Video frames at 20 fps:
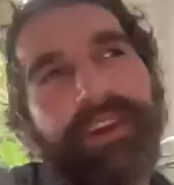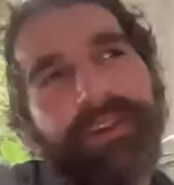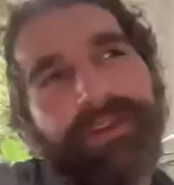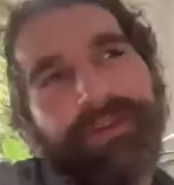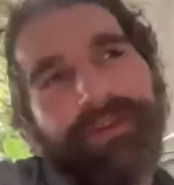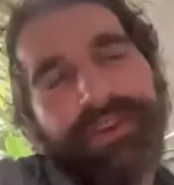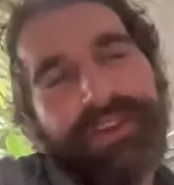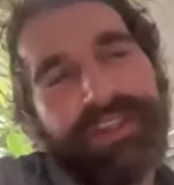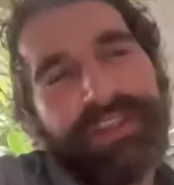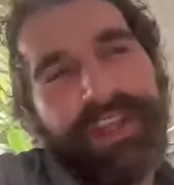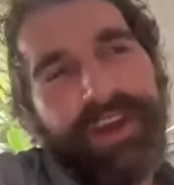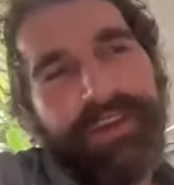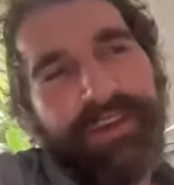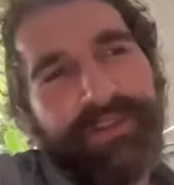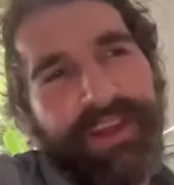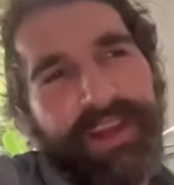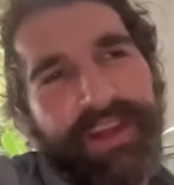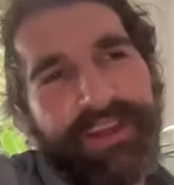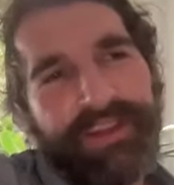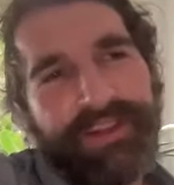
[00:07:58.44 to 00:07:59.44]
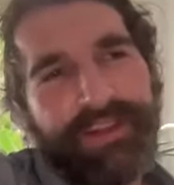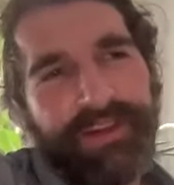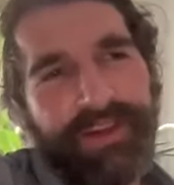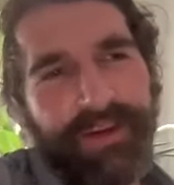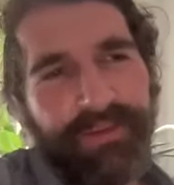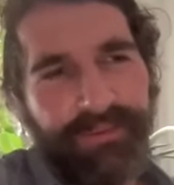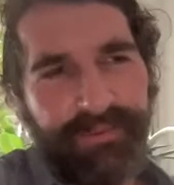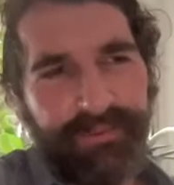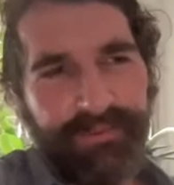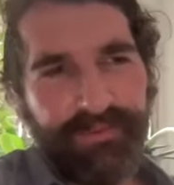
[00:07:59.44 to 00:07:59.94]
we just have to answer
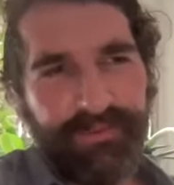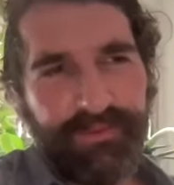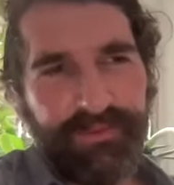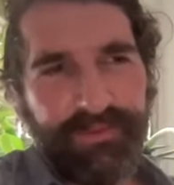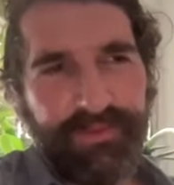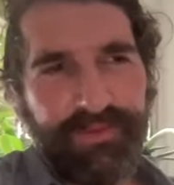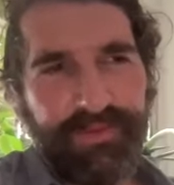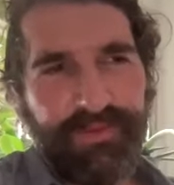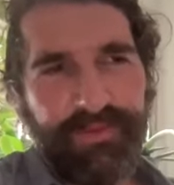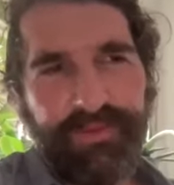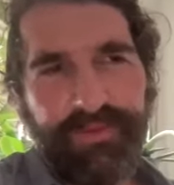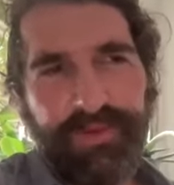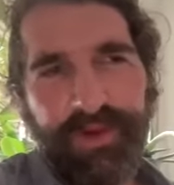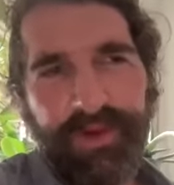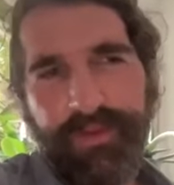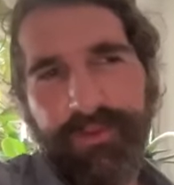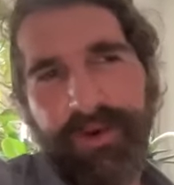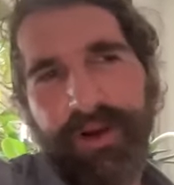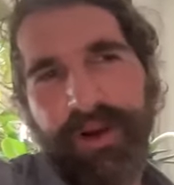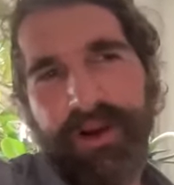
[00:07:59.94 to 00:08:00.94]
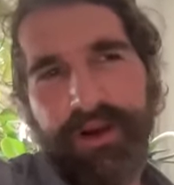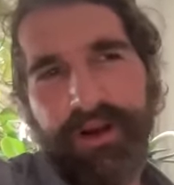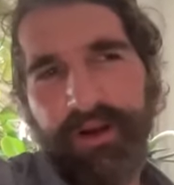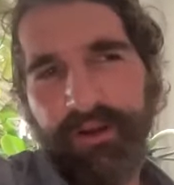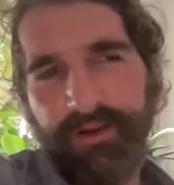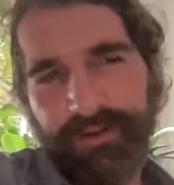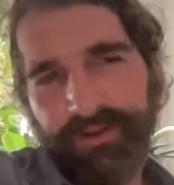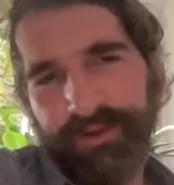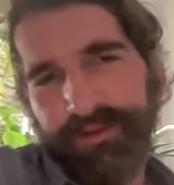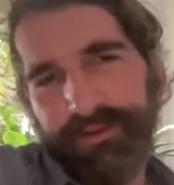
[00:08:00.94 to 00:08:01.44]
it from our
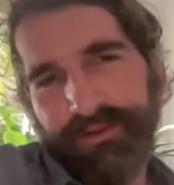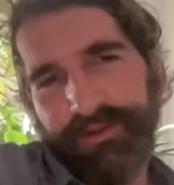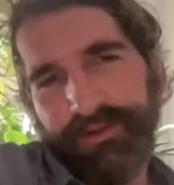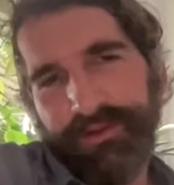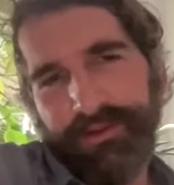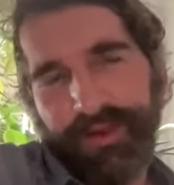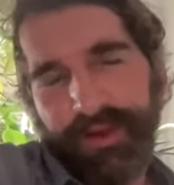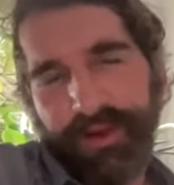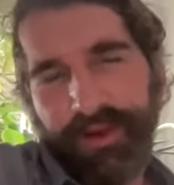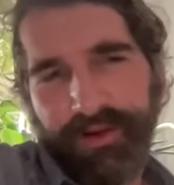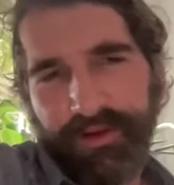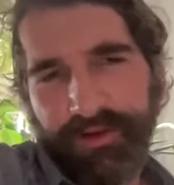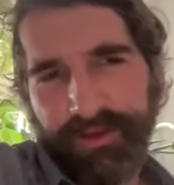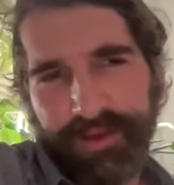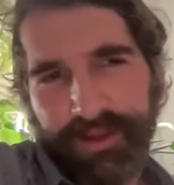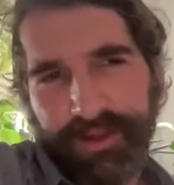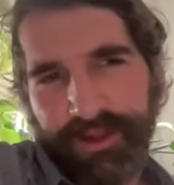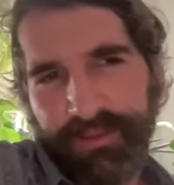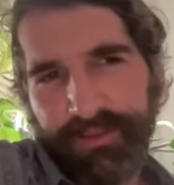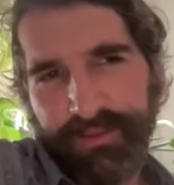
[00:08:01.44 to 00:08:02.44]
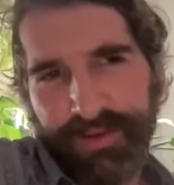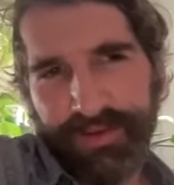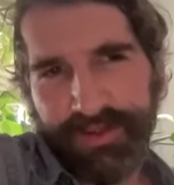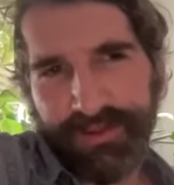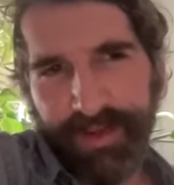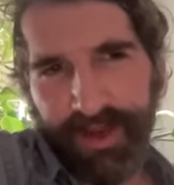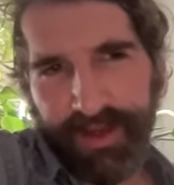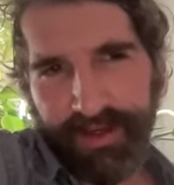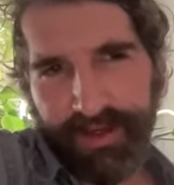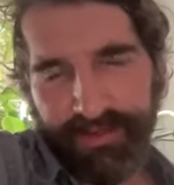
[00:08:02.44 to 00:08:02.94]
own, the only
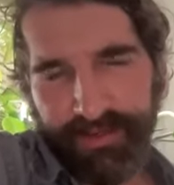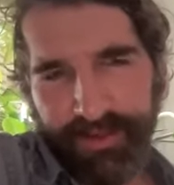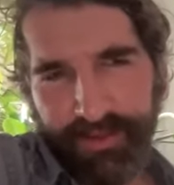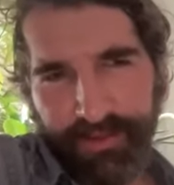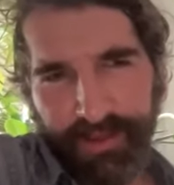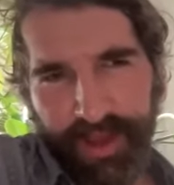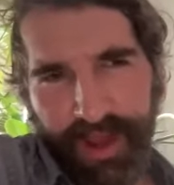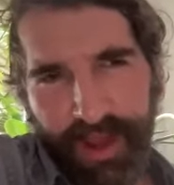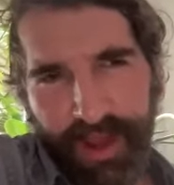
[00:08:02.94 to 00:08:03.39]
perspective that we